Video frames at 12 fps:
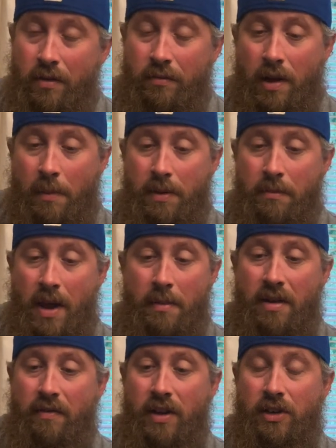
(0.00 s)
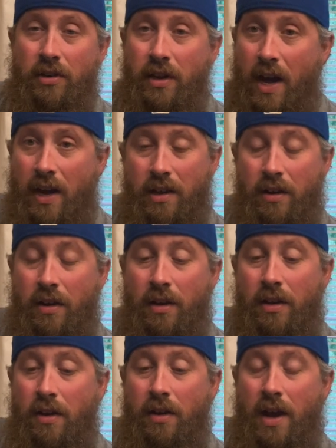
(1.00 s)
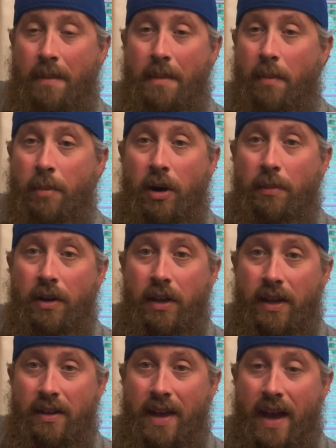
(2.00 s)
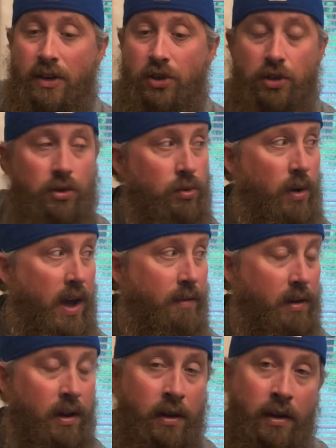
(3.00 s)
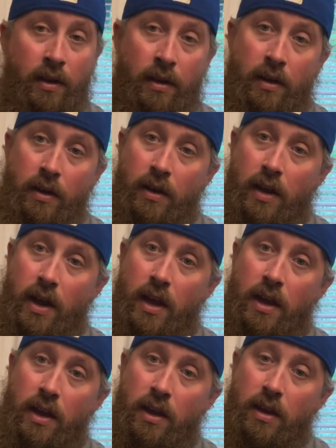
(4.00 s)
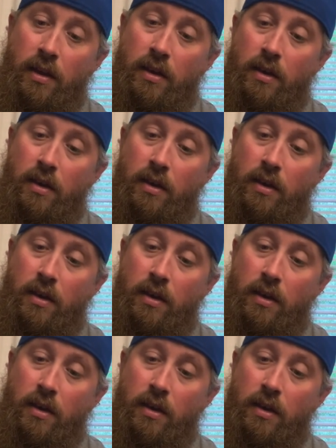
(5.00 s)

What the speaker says: I mean, maybe eventually I'm not permanently attached to having an